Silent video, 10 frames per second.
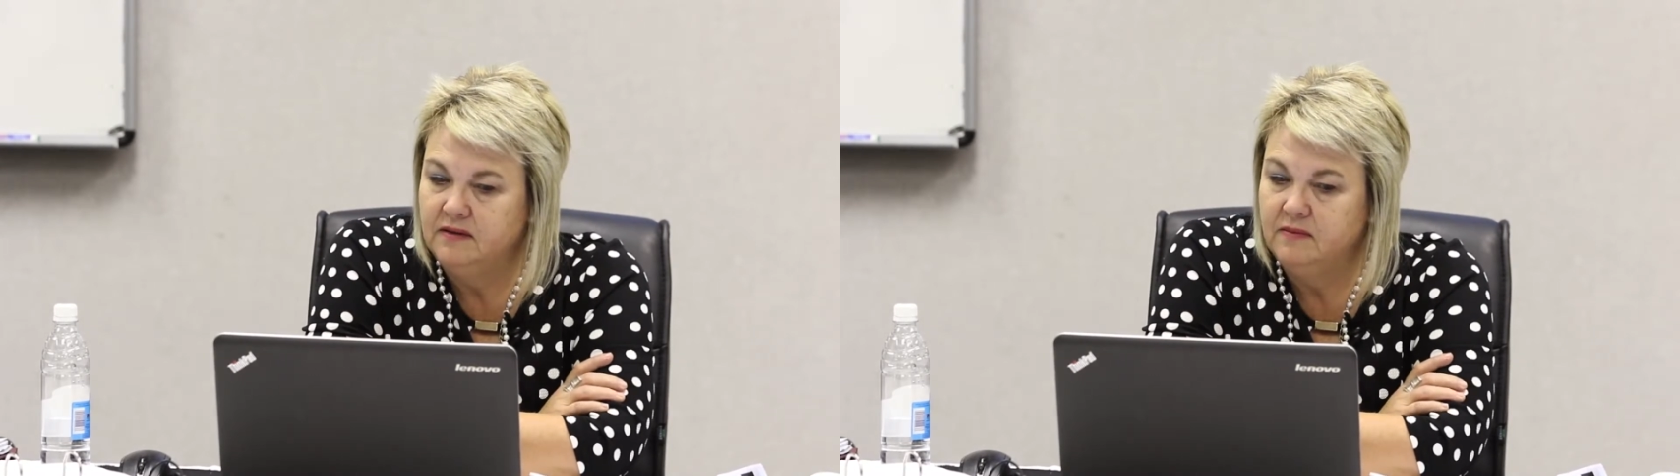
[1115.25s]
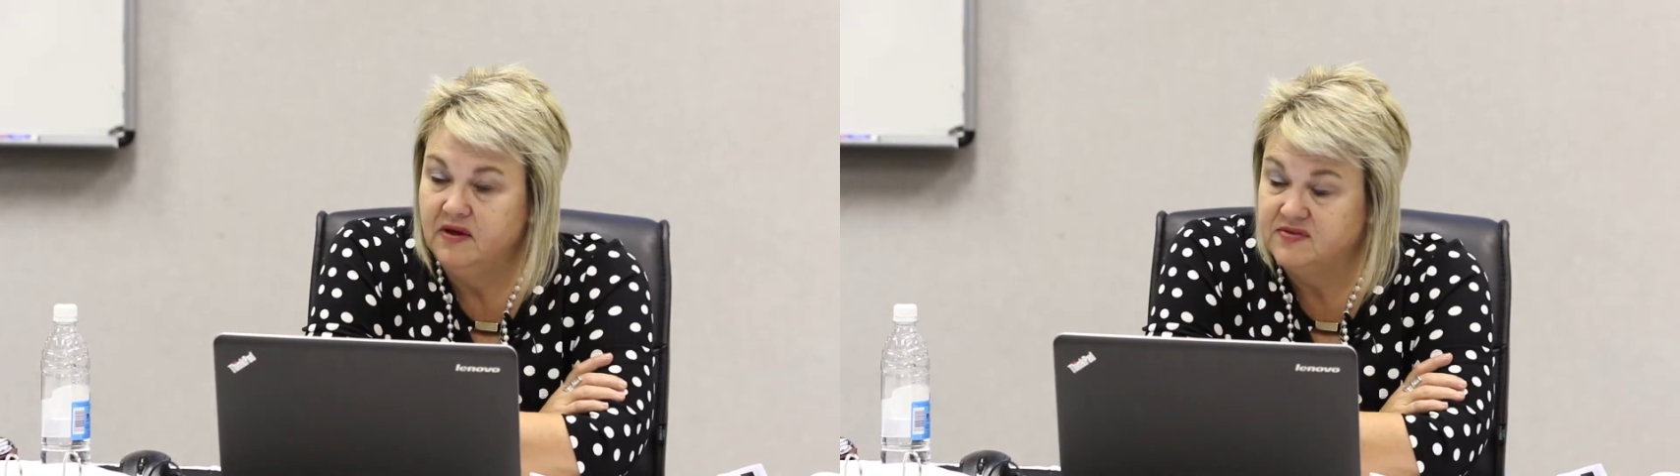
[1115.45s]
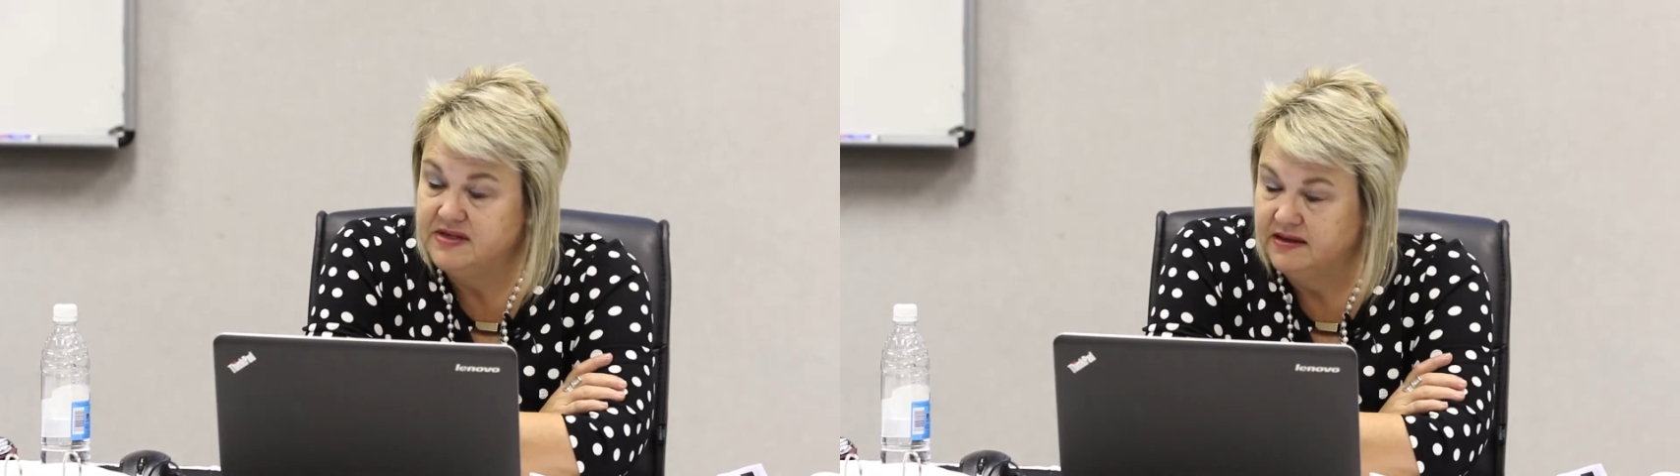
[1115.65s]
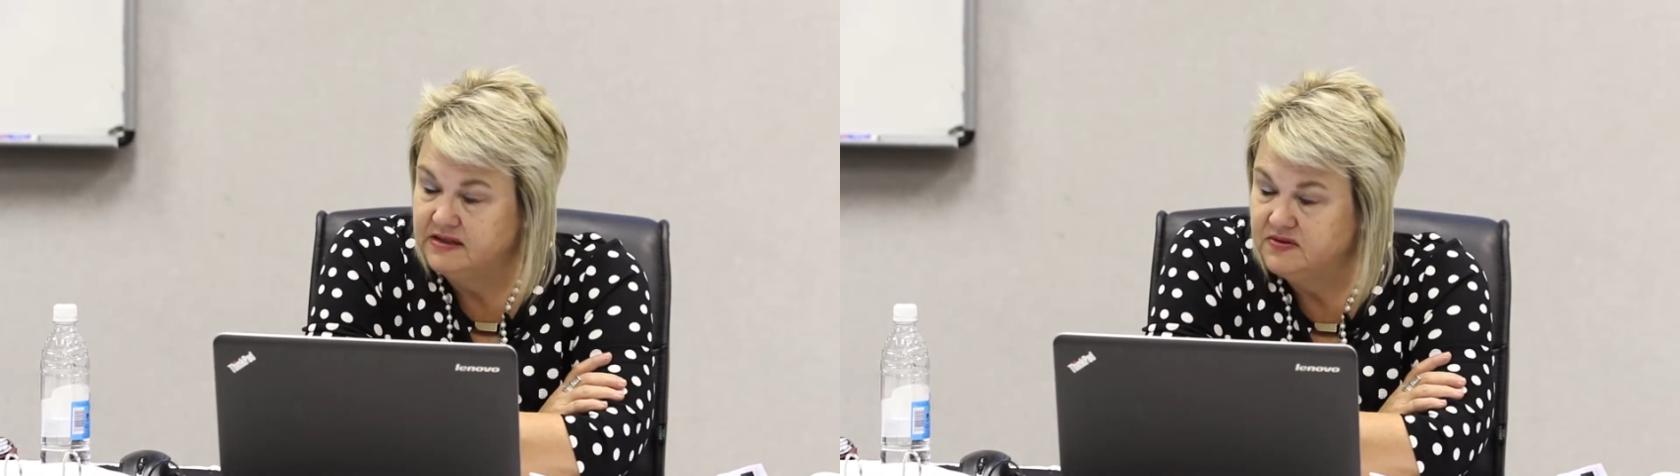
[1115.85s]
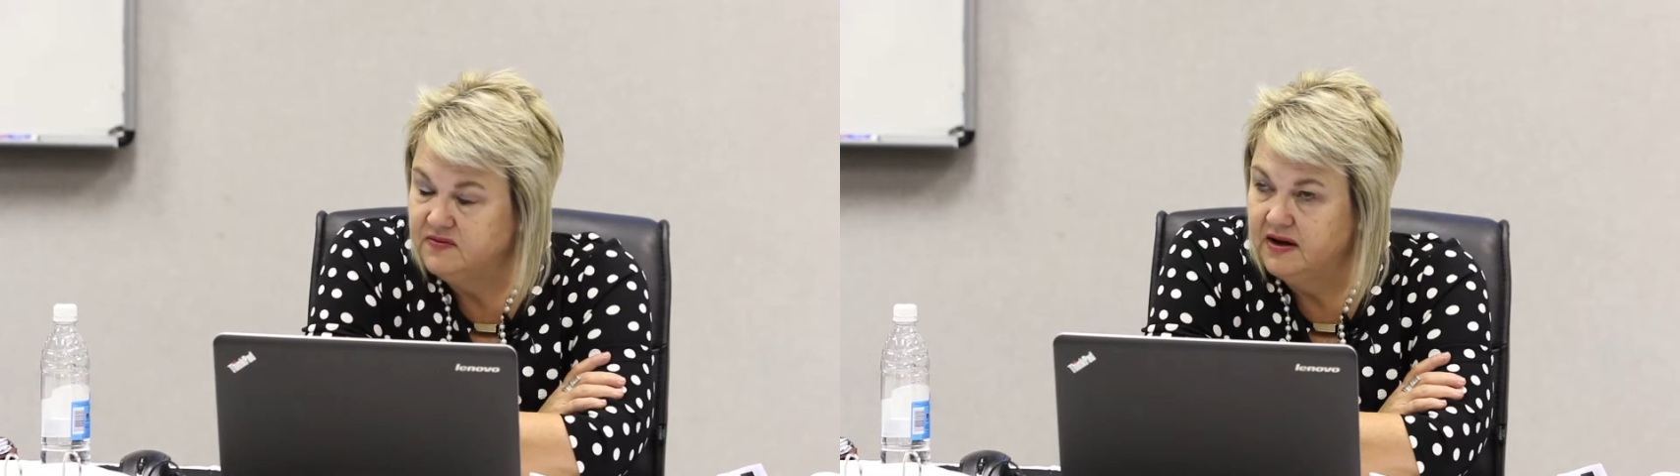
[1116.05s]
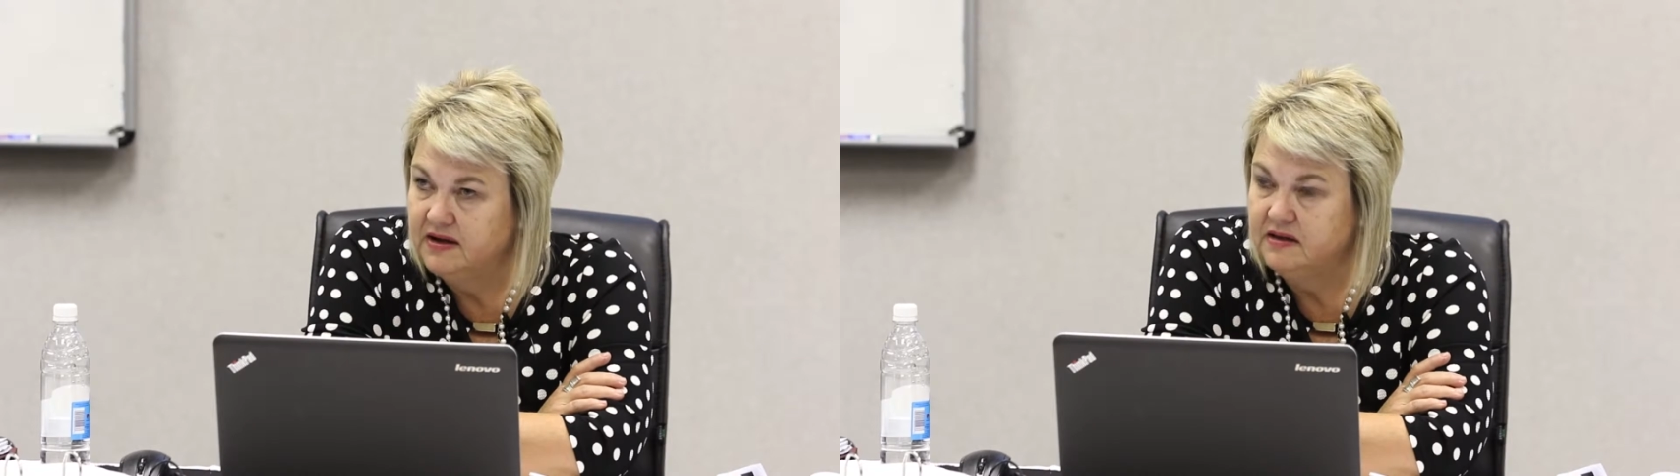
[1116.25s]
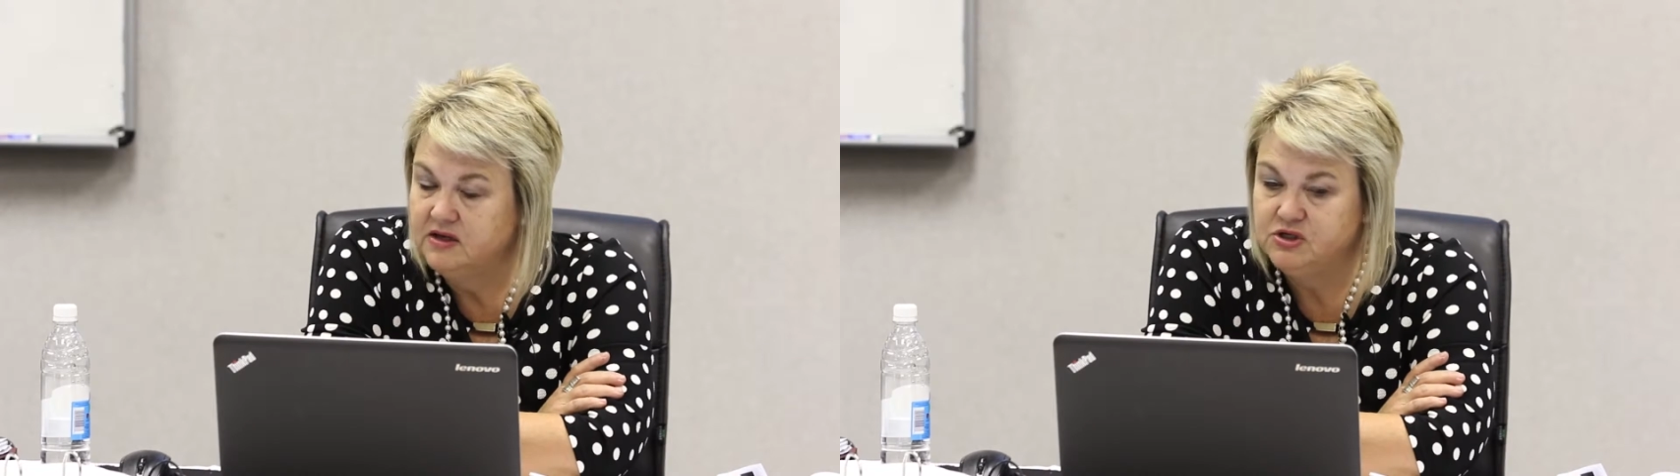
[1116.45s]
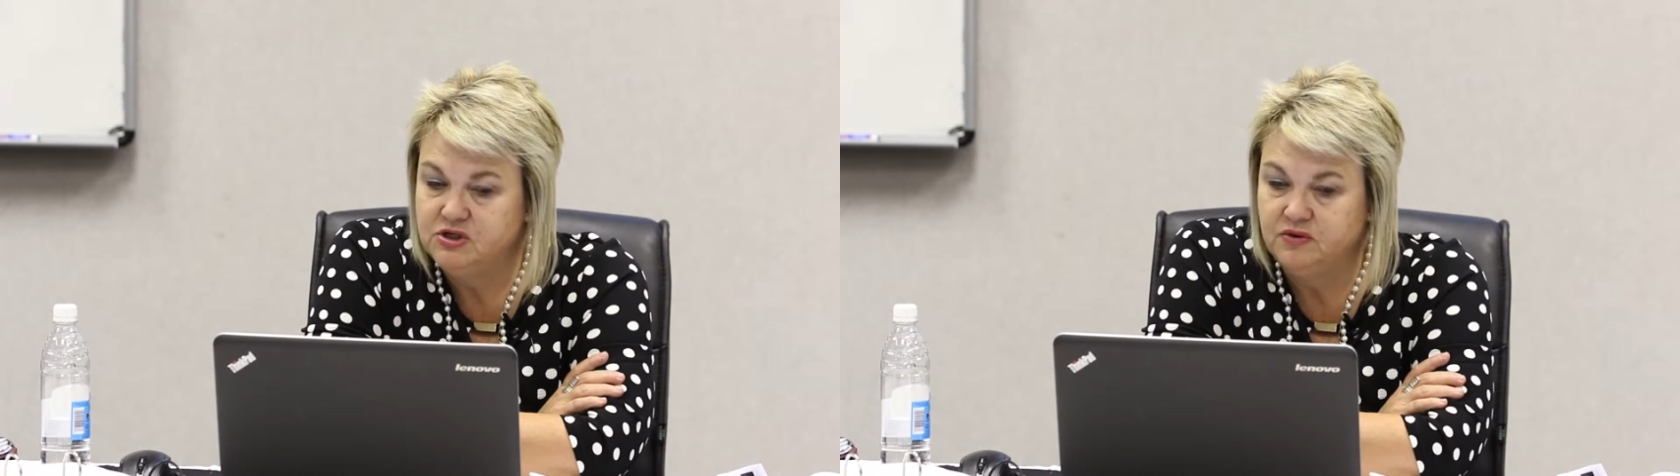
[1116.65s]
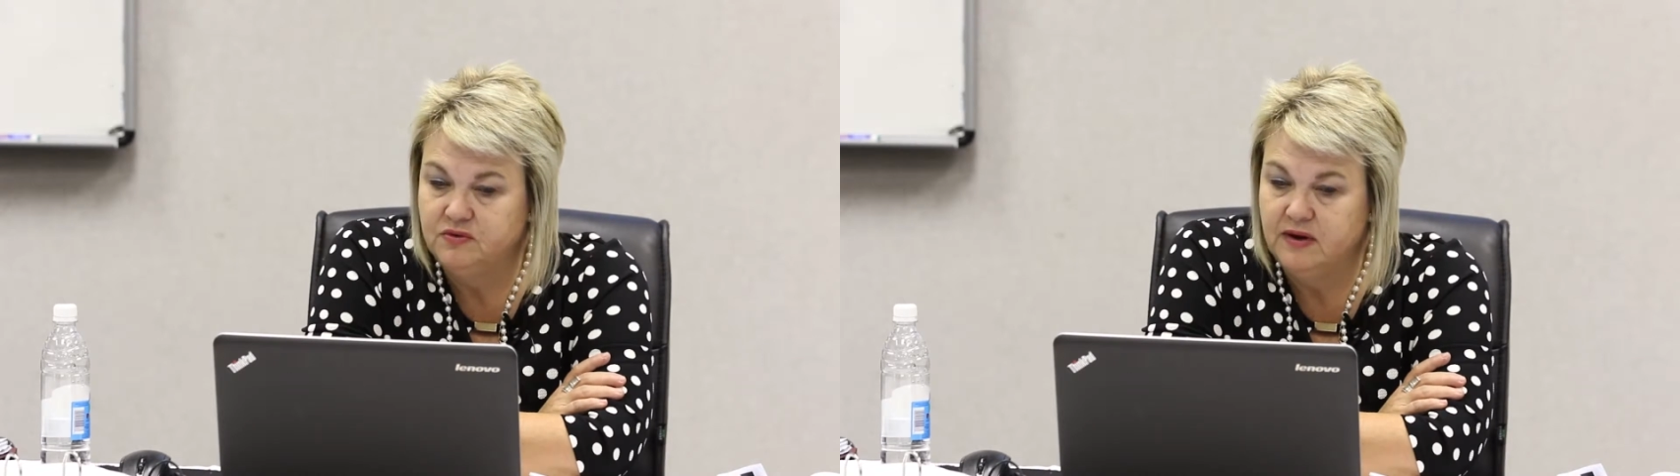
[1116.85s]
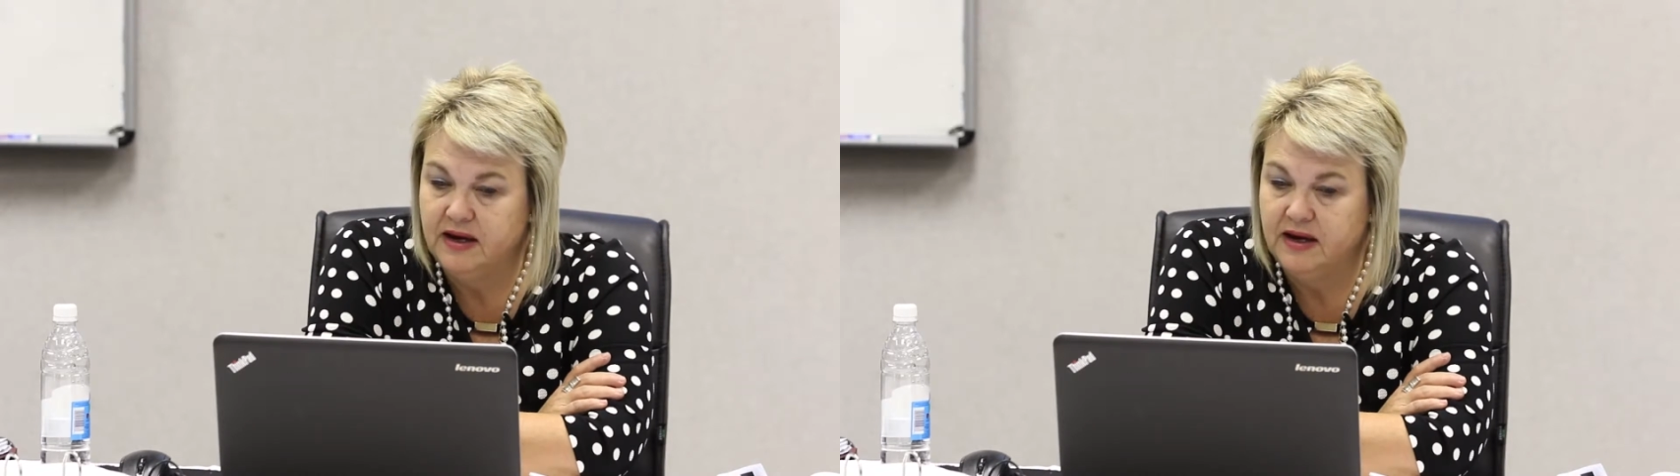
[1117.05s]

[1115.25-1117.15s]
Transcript: if satisfied, issue